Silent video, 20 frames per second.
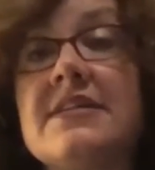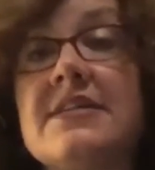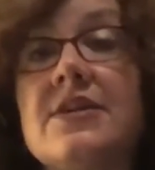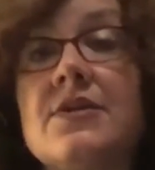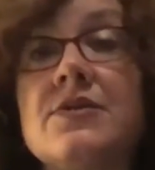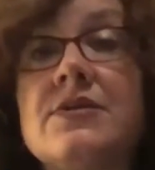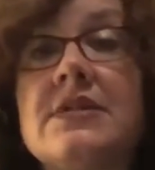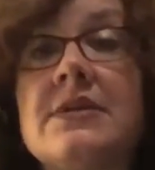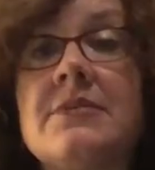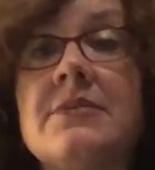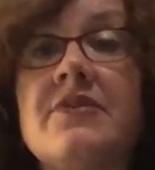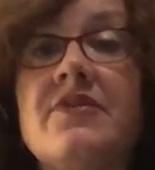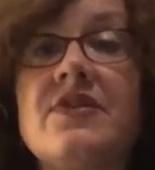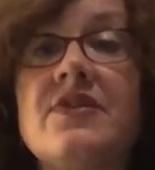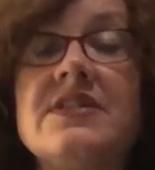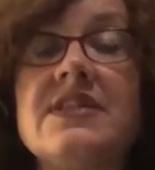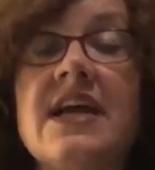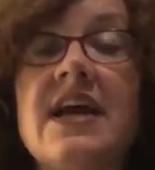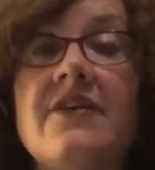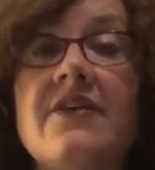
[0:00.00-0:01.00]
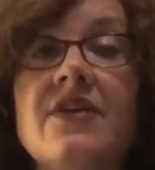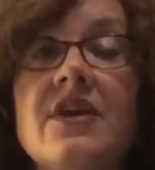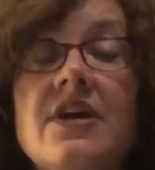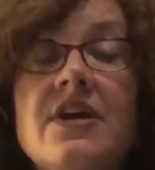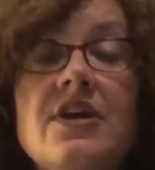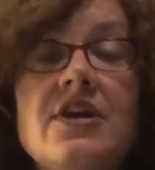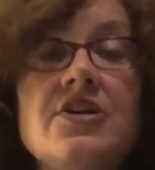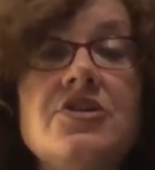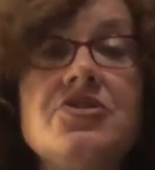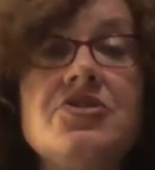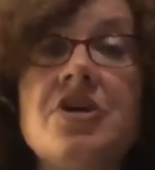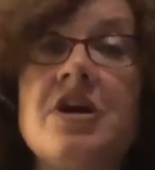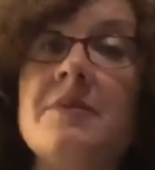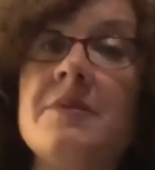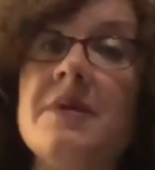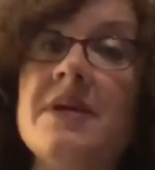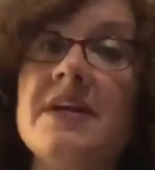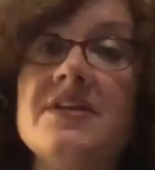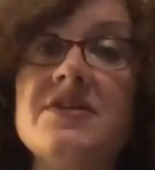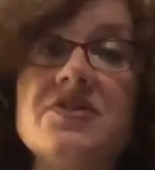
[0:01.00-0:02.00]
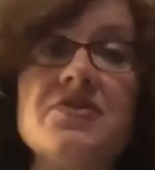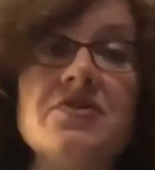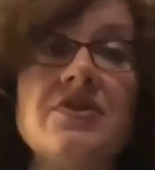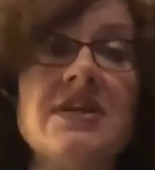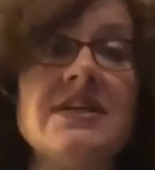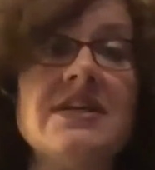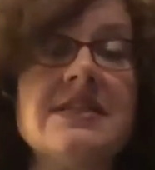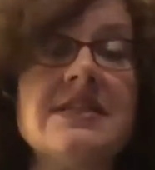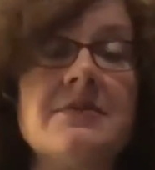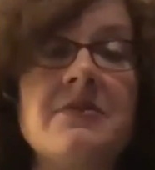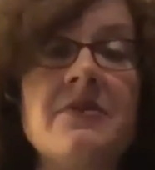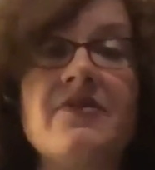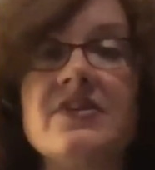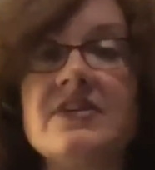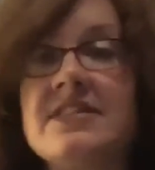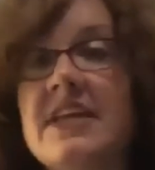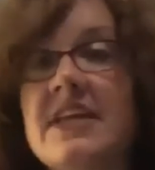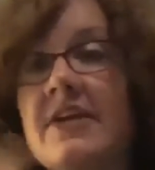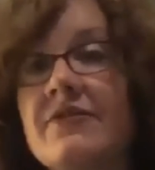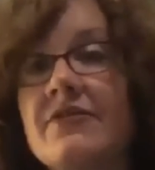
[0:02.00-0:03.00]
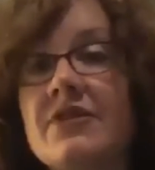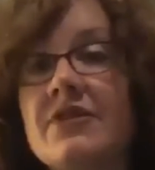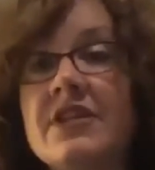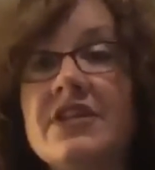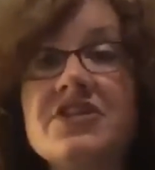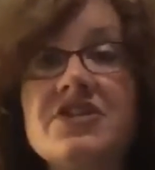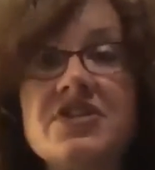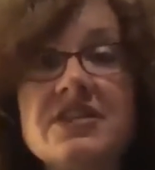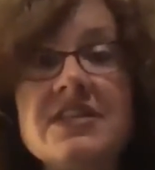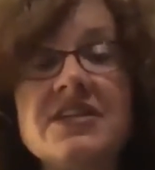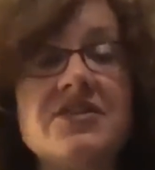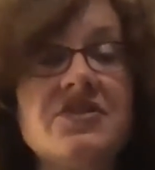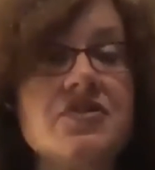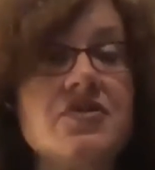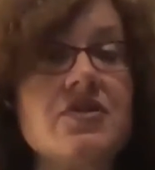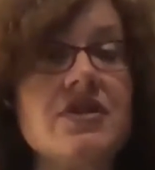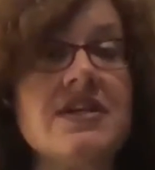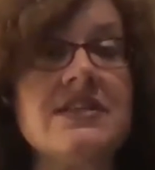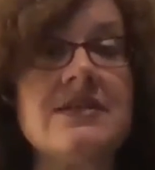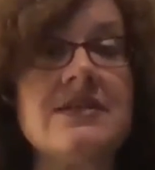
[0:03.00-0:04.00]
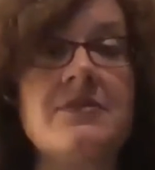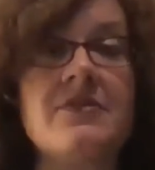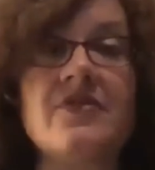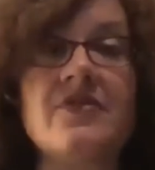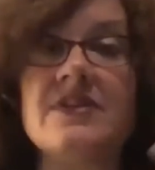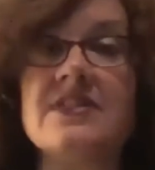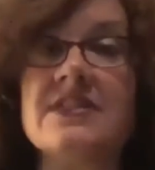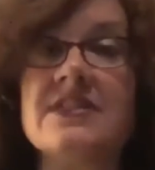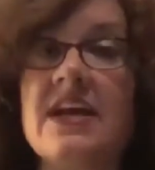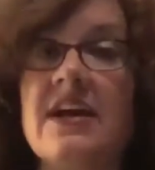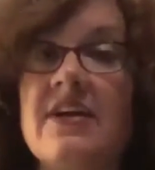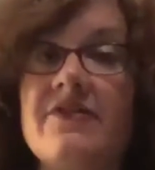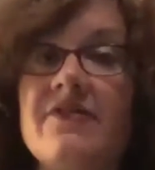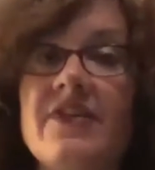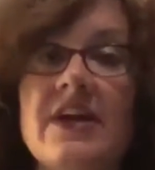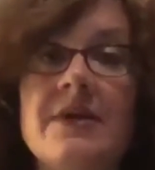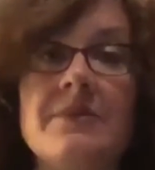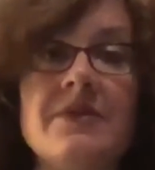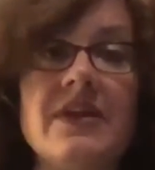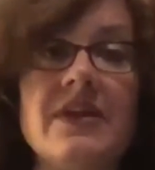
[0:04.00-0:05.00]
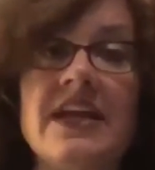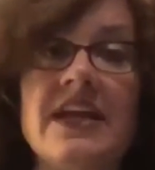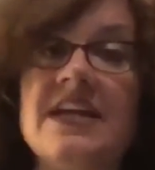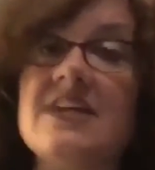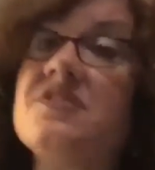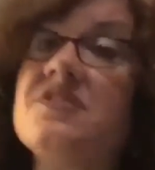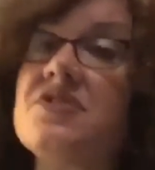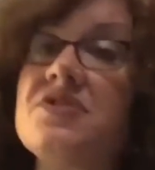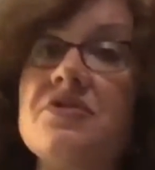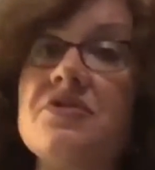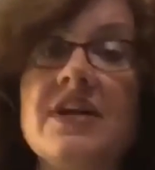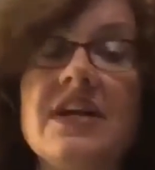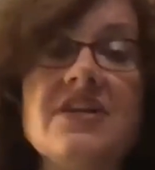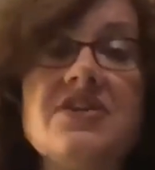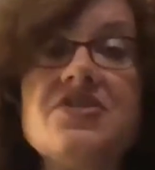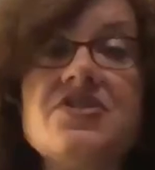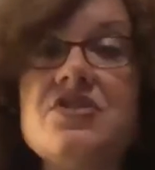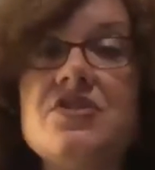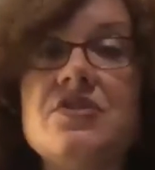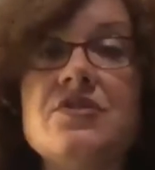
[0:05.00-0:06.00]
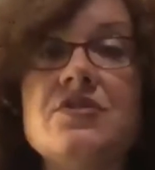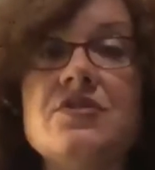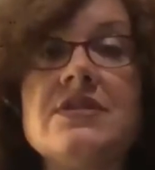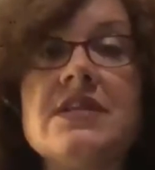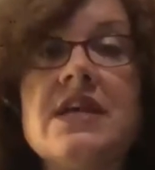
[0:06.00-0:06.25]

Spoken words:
So some of us have trauma history, some of us have religious history, some of us have family history issues.